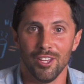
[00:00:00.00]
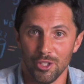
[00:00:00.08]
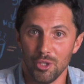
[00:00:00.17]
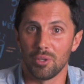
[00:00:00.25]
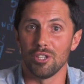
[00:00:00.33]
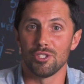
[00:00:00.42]

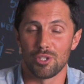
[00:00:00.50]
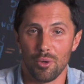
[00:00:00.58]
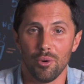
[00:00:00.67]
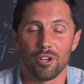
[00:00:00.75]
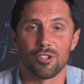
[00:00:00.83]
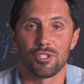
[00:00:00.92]
You can
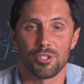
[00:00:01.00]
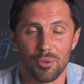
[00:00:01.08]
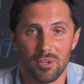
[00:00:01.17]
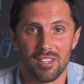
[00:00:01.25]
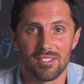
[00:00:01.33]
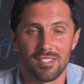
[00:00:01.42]
tutor
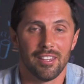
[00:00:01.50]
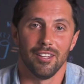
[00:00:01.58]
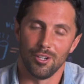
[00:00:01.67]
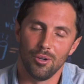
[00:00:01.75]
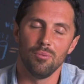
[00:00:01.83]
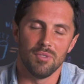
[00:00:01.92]
students
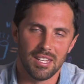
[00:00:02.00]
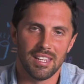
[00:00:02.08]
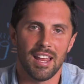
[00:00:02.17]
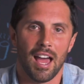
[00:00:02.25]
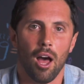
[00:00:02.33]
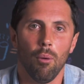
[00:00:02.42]
who
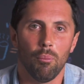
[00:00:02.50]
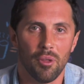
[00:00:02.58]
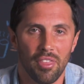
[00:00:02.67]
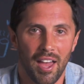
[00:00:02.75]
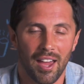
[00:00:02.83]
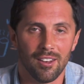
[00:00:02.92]
need help with
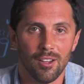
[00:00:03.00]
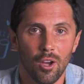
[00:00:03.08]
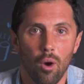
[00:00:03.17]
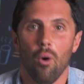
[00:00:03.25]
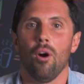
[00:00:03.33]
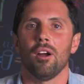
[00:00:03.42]
that.
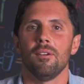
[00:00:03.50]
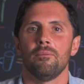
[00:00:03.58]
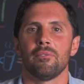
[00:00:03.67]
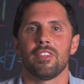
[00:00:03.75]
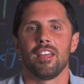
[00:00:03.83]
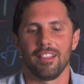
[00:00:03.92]
Or
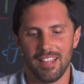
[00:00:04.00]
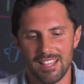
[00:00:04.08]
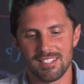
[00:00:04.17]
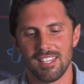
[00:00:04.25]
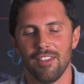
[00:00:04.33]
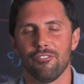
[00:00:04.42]

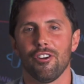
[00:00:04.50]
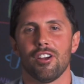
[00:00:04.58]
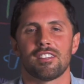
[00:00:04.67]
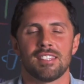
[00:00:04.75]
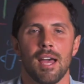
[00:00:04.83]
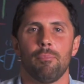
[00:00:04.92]
let's say, for
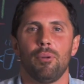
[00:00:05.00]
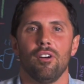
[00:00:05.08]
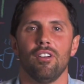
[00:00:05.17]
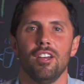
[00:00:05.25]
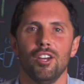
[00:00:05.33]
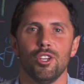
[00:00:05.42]

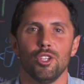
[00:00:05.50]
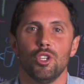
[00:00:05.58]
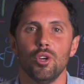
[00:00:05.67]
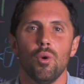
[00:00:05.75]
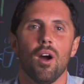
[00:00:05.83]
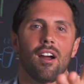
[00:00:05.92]
example,
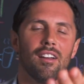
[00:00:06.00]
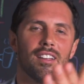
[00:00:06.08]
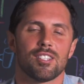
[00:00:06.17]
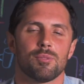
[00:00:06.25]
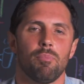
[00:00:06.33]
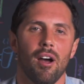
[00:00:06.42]
you are an
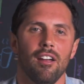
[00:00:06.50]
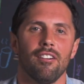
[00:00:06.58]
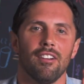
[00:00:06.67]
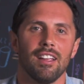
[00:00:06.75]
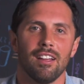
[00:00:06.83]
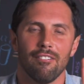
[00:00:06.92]

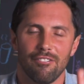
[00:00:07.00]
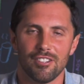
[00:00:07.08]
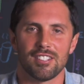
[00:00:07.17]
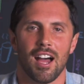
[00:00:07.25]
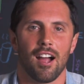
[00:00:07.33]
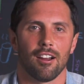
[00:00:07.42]
aspiring
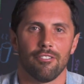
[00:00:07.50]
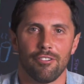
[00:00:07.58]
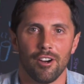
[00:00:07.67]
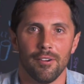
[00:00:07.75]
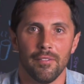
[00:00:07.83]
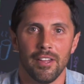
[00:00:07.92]

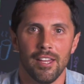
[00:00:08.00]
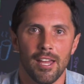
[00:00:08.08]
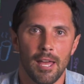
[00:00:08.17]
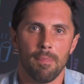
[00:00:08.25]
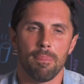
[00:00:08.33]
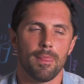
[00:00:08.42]
photographer.
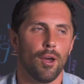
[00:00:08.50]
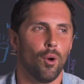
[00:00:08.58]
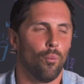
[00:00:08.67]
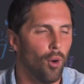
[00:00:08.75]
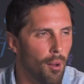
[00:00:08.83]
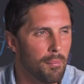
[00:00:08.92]
And
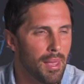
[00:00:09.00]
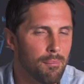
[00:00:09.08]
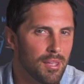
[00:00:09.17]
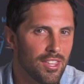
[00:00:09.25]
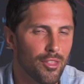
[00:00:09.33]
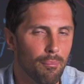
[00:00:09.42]
what may
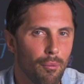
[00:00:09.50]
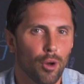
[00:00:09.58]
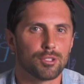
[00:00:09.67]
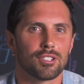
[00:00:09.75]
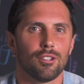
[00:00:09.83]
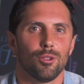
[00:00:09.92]
be the
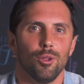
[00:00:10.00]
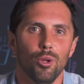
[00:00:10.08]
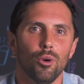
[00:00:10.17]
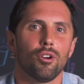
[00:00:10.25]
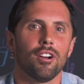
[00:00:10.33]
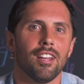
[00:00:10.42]
most
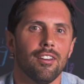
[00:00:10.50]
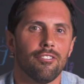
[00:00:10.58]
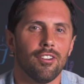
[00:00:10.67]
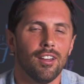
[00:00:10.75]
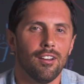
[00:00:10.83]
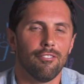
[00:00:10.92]

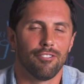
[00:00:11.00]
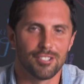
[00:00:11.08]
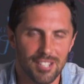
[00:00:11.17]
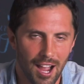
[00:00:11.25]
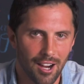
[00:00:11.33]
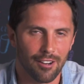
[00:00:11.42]
lucrative
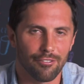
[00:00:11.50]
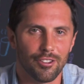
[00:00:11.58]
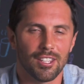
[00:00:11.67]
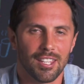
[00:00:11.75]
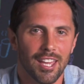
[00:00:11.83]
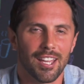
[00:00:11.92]
photography
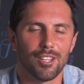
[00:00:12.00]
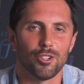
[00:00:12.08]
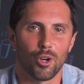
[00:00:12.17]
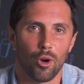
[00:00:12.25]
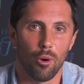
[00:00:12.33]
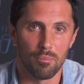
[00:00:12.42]
gig in
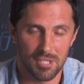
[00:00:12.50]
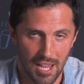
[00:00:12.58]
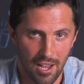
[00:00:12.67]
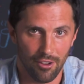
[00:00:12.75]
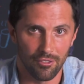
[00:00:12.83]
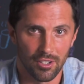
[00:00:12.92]
your
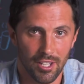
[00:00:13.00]
hometown?